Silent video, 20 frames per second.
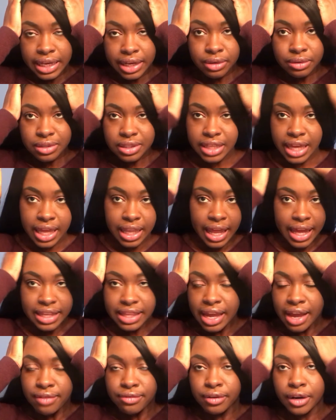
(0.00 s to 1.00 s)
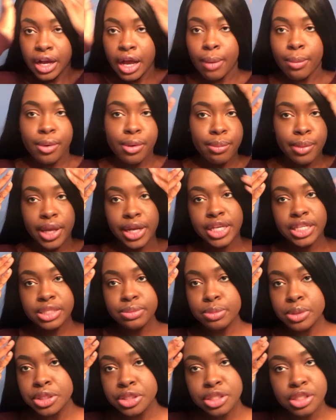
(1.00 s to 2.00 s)
it'll stay like that for a couple of minutes,
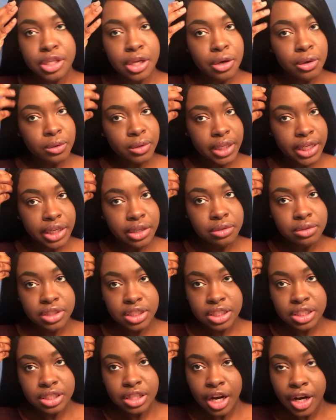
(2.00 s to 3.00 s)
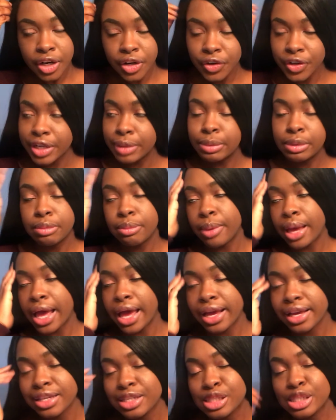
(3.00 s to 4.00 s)
but slowly it'll just start creeping
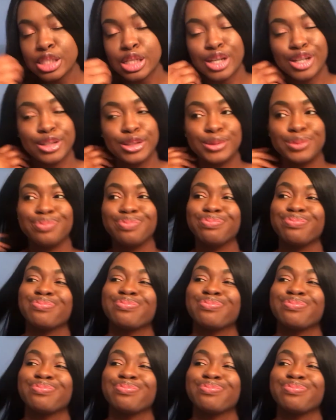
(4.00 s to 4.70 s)
back. So